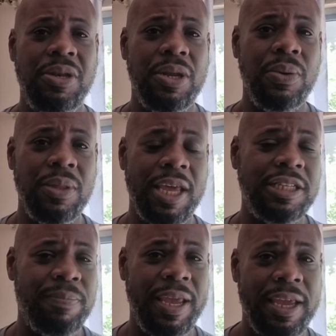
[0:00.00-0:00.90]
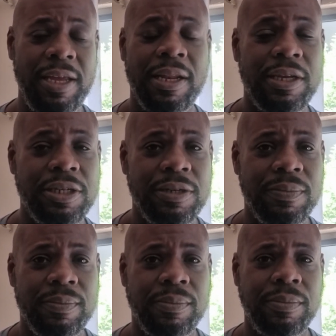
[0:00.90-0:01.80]
do they speak English?
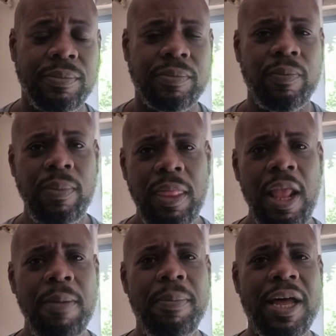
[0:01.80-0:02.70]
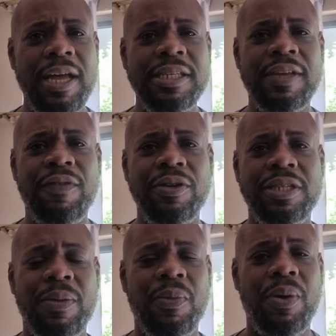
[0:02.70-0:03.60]
Because if you're
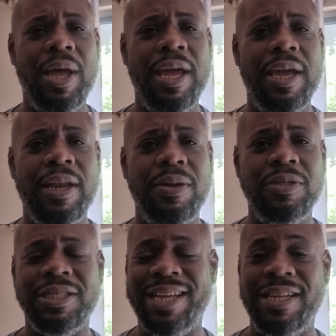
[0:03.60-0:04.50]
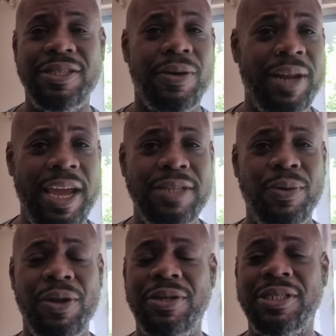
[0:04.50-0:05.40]
someone who's just at a certain age
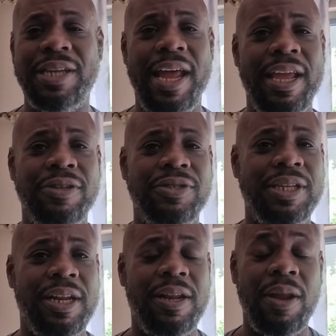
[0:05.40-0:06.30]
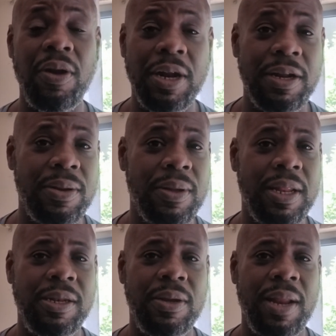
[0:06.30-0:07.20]
where you're just not interested in learning a
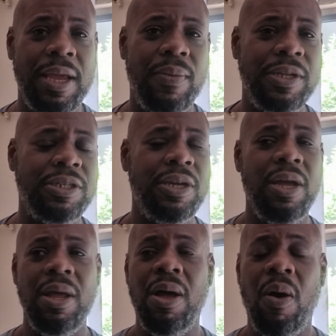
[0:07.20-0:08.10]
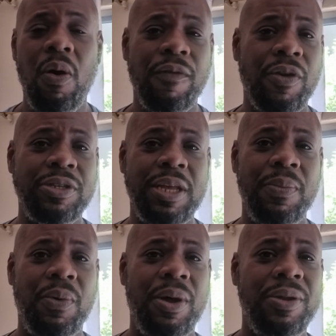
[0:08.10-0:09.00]
new language, or if you're
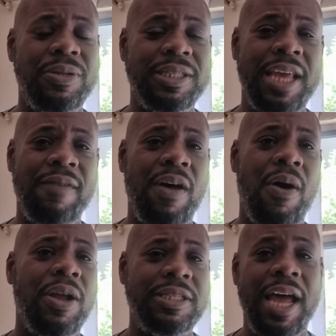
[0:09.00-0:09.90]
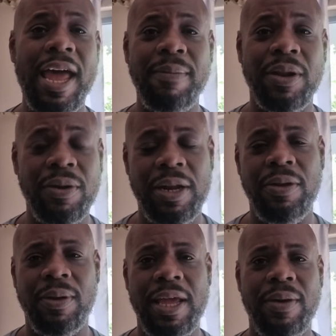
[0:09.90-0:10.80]
someone who just have a hard time learning
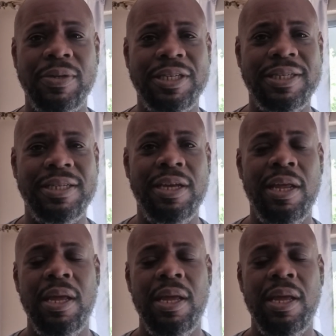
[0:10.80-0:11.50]
new languages,